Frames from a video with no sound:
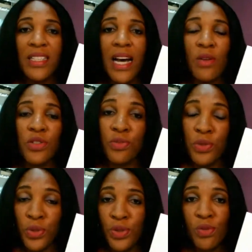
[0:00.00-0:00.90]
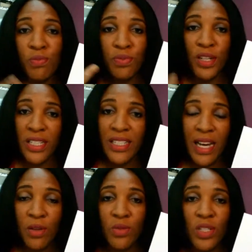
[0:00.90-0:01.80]
Break down the rules, break
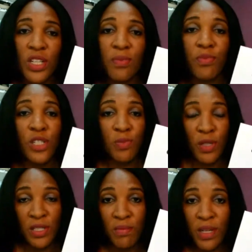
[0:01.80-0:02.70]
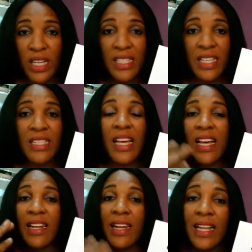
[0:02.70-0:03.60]
down the responsibilities,
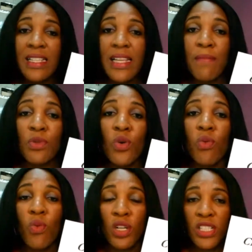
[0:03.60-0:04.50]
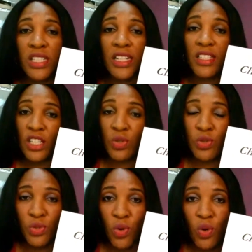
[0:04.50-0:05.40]
let them know what they need
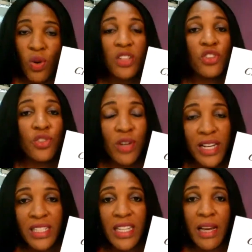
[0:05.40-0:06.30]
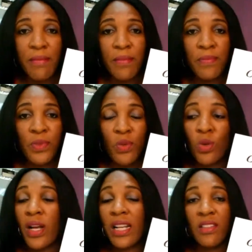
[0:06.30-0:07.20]
to know, train them.
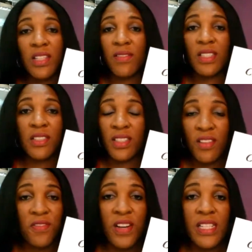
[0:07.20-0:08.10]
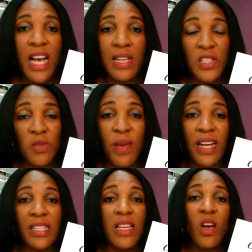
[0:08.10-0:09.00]
We'll look at the different
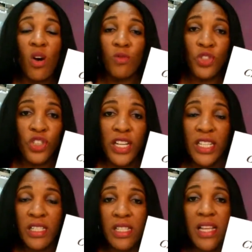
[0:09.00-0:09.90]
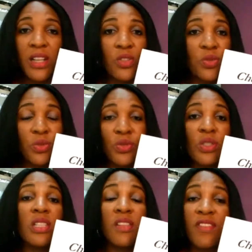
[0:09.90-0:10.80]
aspects of trainings the
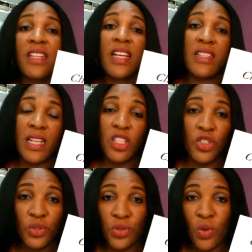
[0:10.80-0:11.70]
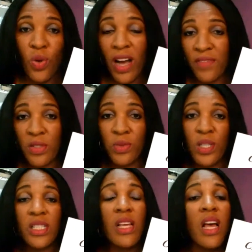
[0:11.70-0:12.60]
different things that they should know
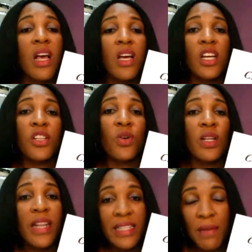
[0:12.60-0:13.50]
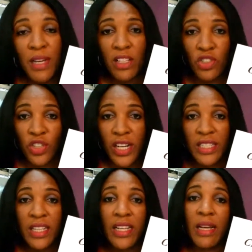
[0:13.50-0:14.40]
afterwards. Let them get trained,
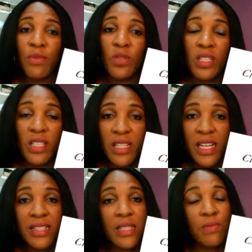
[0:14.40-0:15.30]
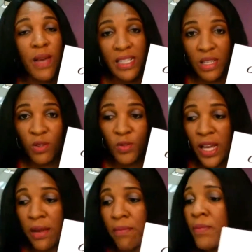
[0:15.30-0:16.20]
let them know the things that is expected of
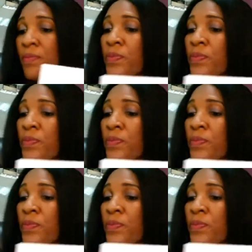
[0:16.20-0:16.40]
them.